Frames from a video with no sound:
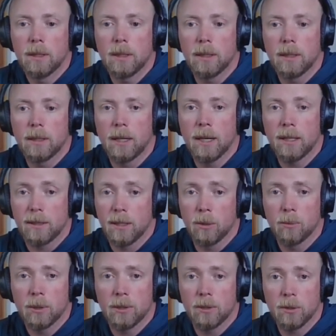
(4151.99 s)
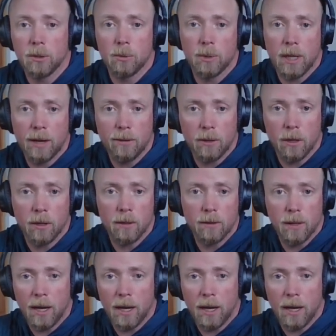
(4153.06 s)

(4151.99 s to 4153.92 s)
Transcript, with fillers: Uh, I can tell them what to do. We have it all.